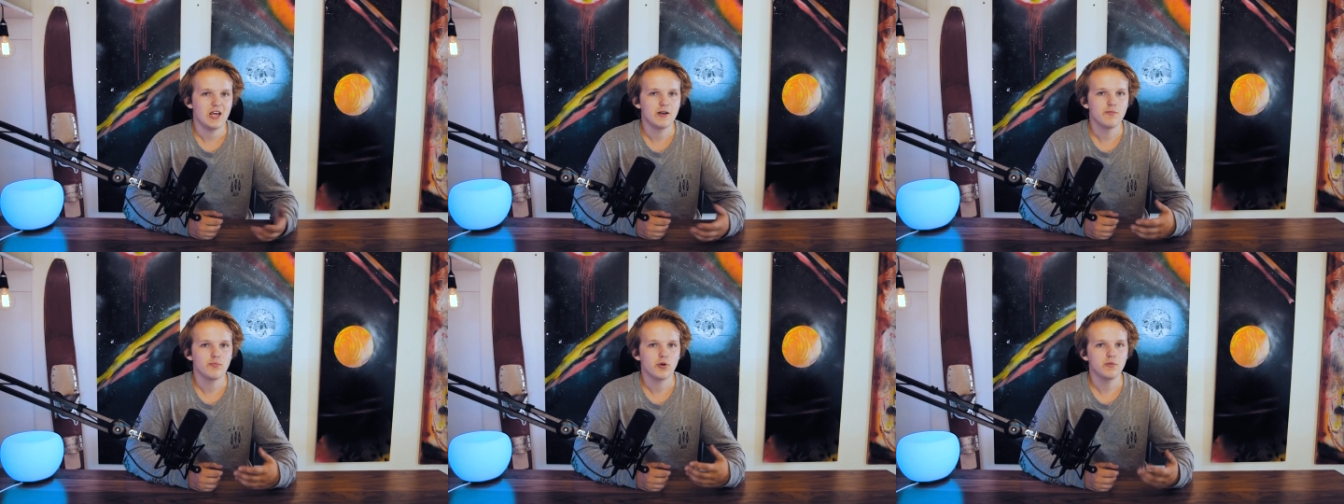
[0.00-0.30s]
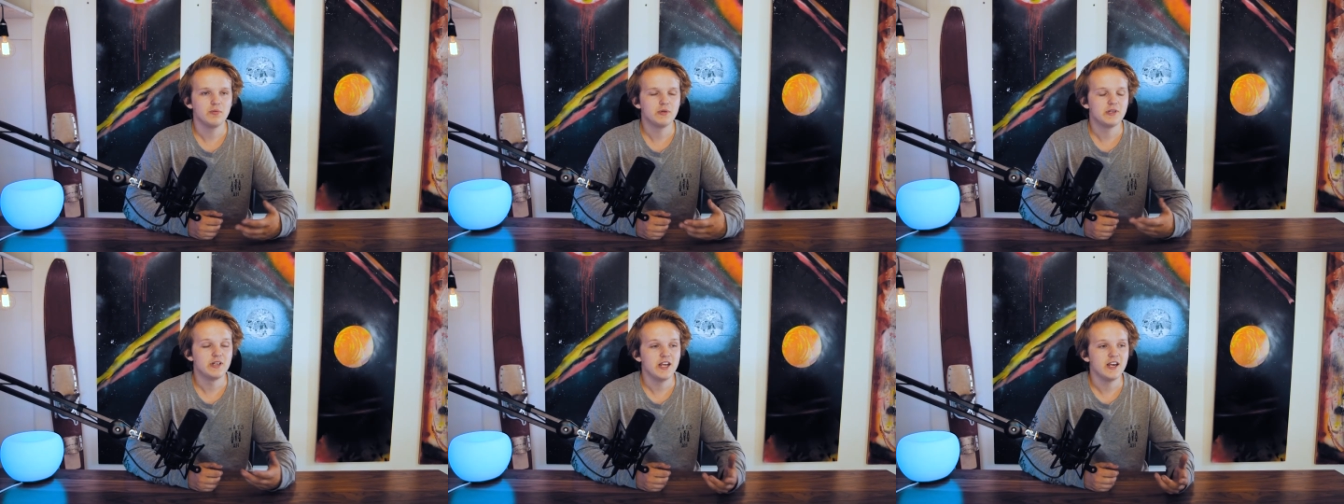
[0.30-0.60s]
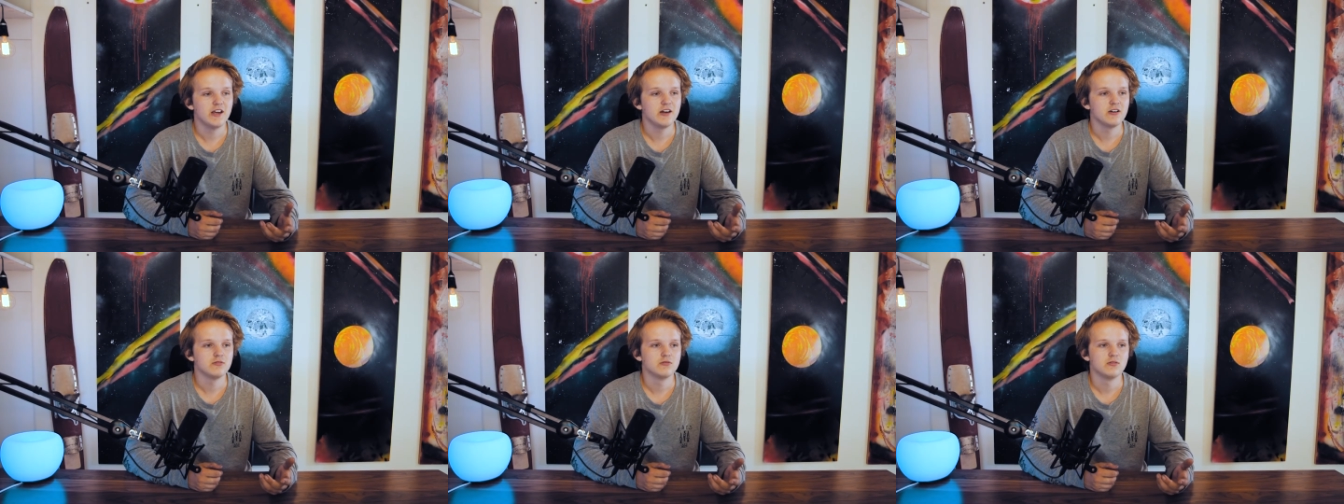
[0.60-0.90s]
and probably
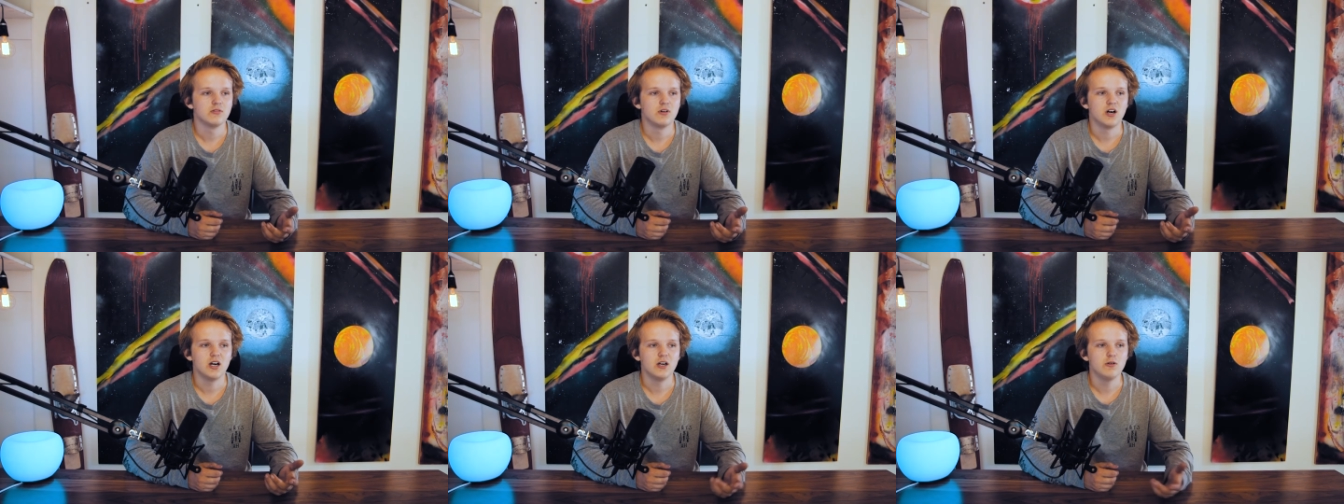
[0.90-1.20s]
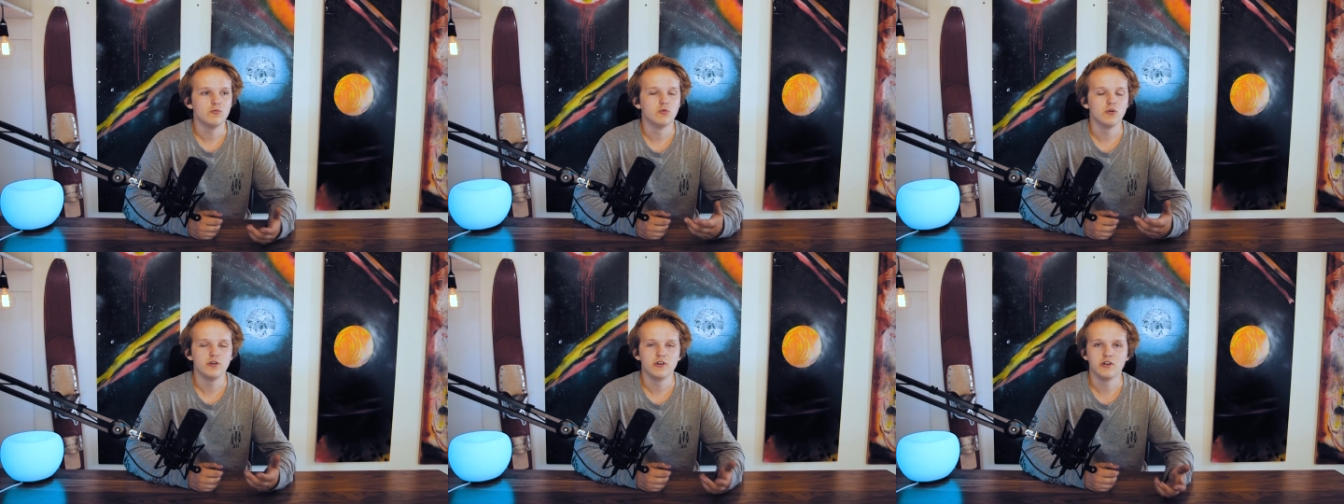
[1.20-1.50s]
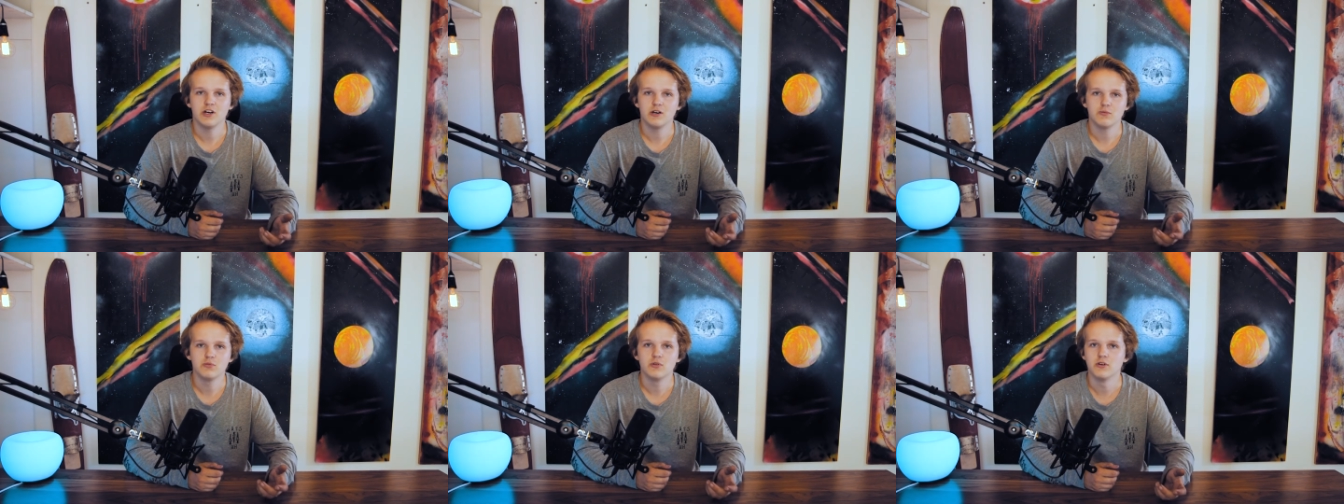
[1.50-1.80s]
now, I wouldn't
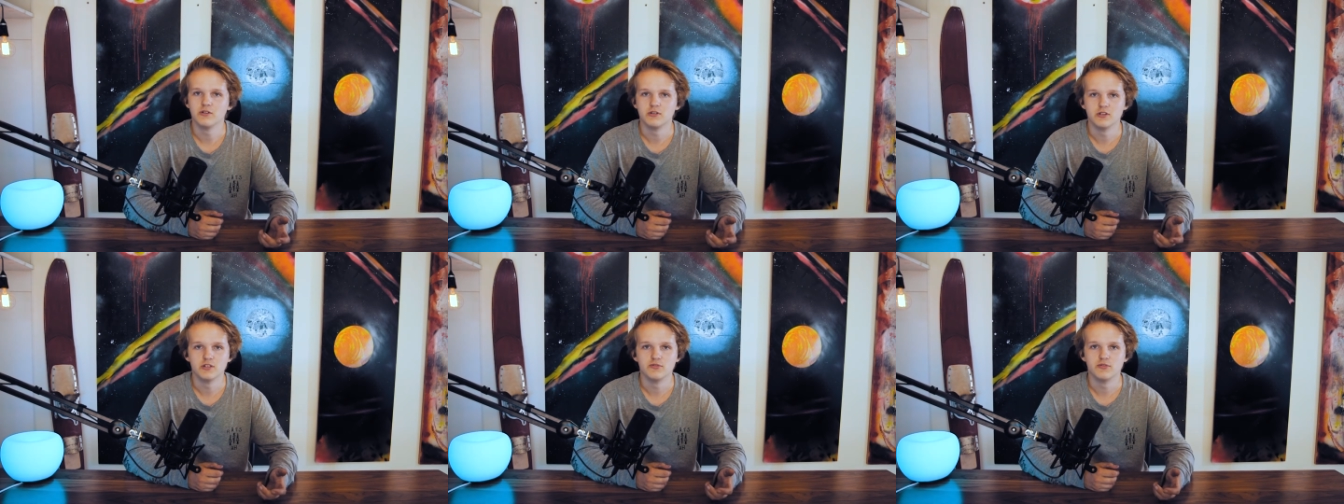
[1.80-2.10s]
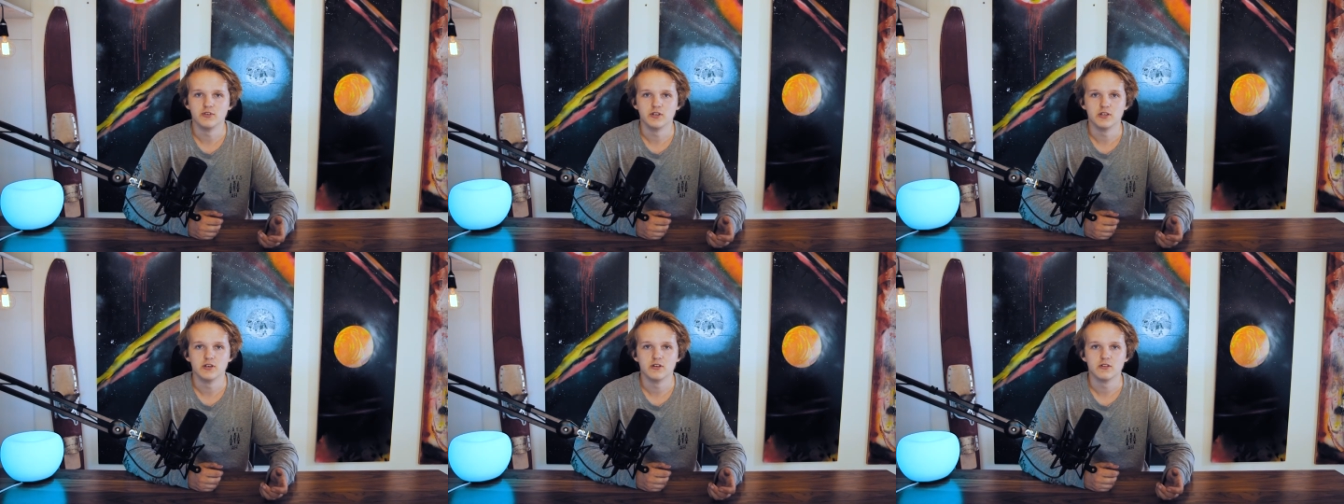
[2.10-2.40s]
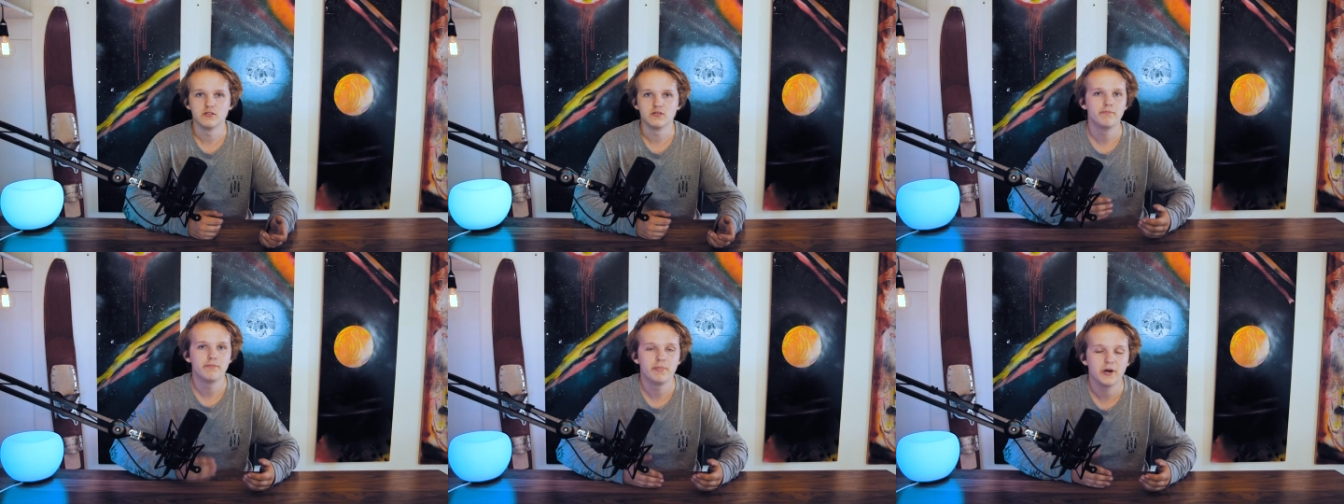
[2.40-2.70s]
upload this video.
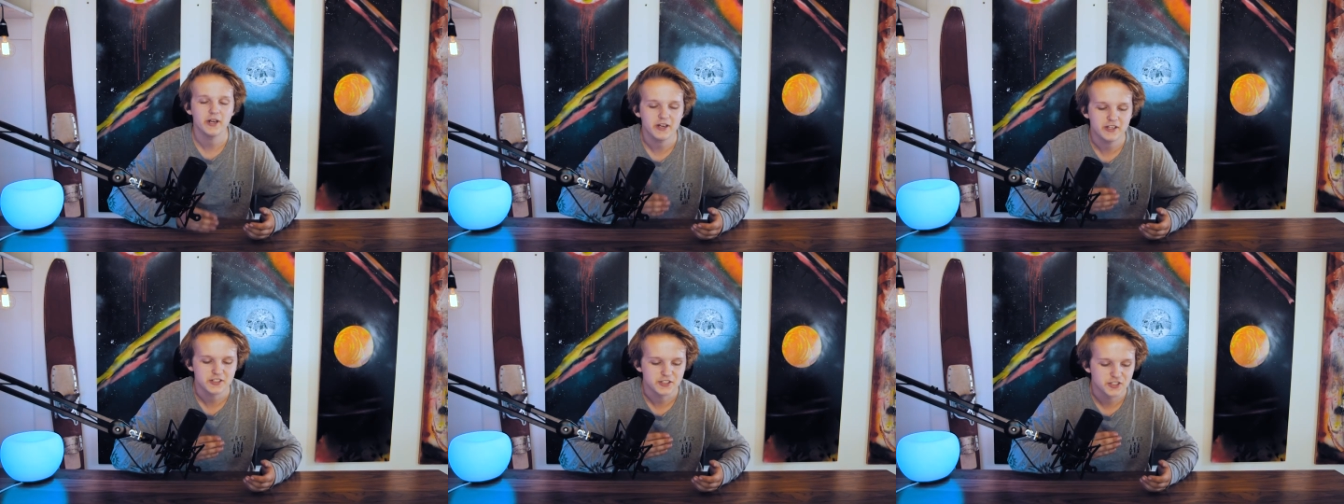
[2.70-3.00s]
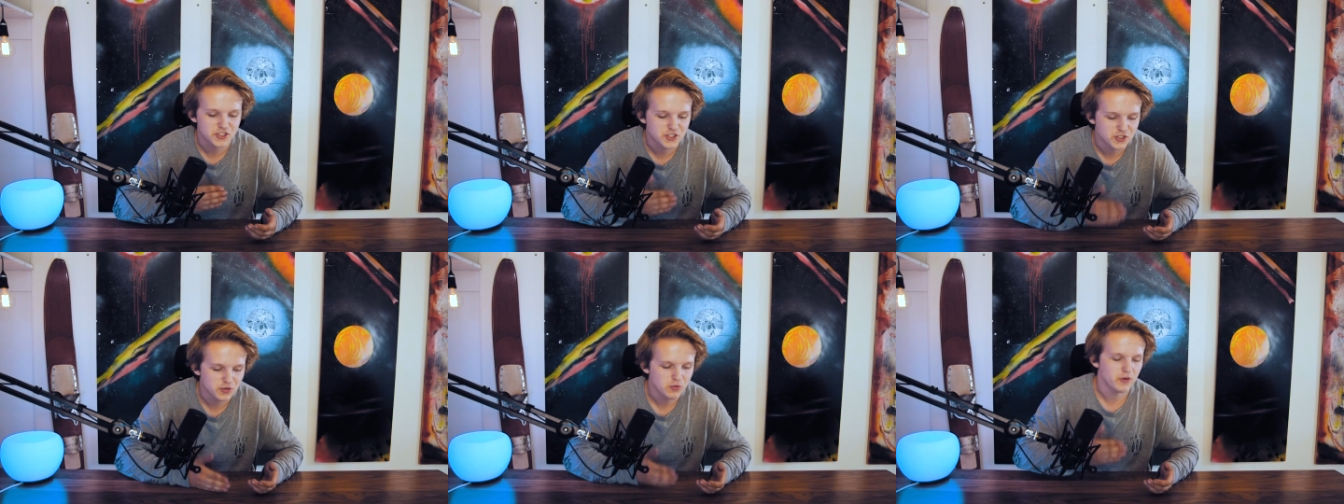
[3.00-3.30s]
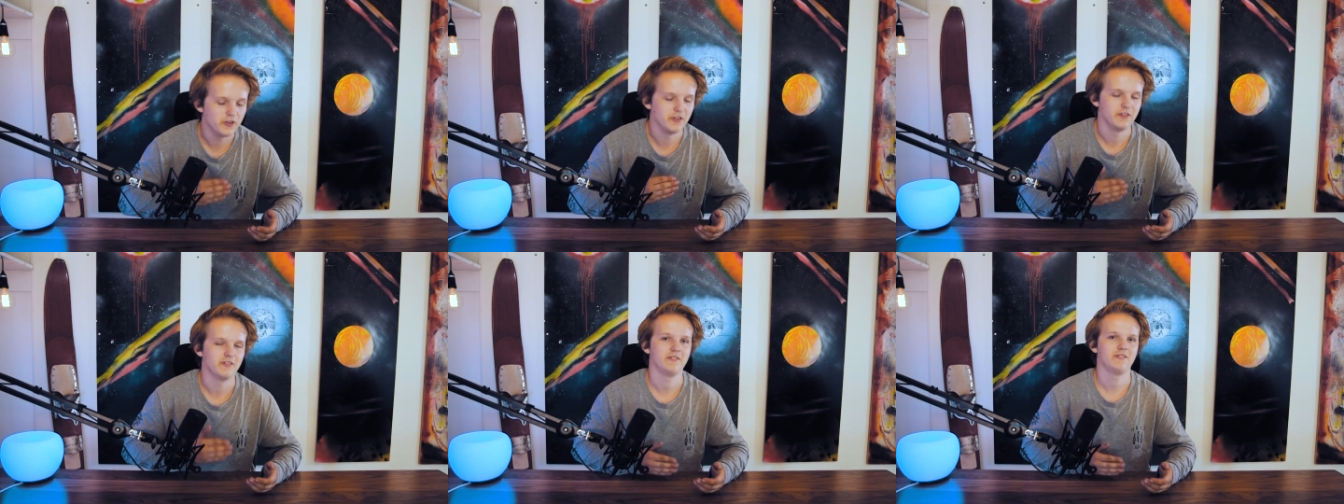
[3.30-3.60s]
But I
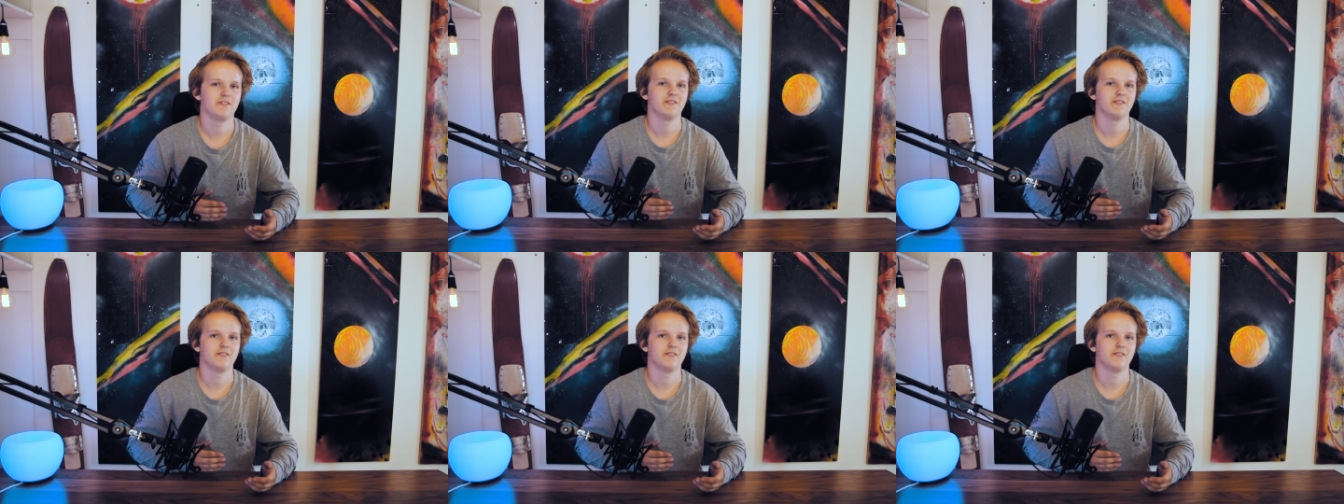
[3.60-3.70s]
should.